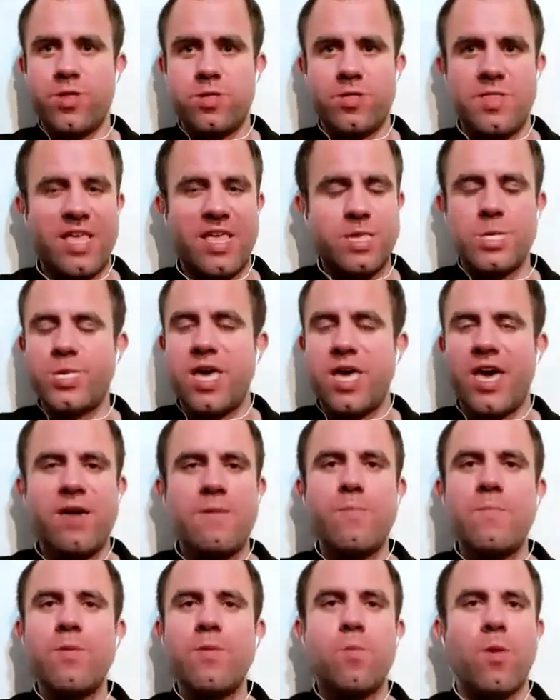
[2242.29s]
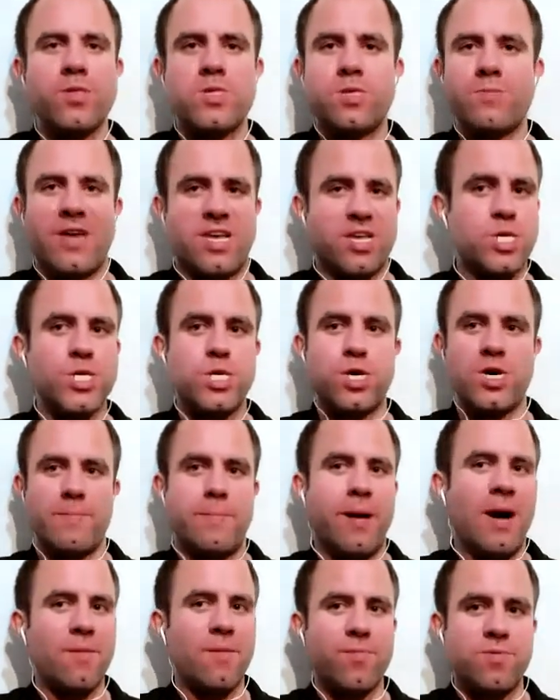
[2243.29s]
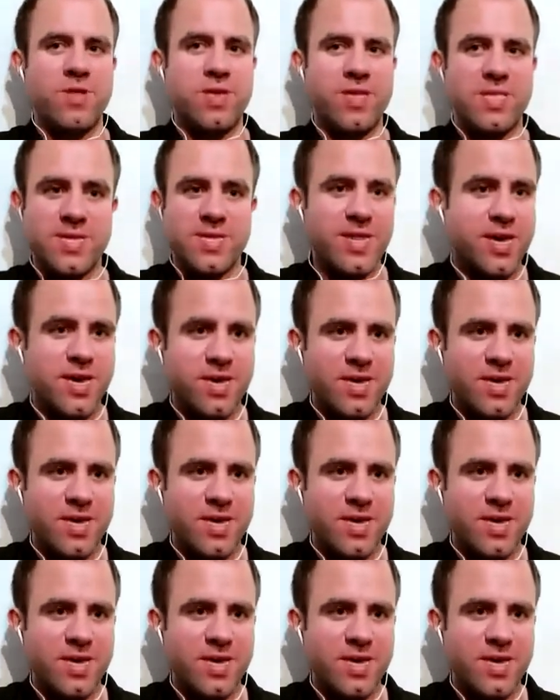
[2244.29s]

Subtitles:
let's say we want to make a certain amount of money today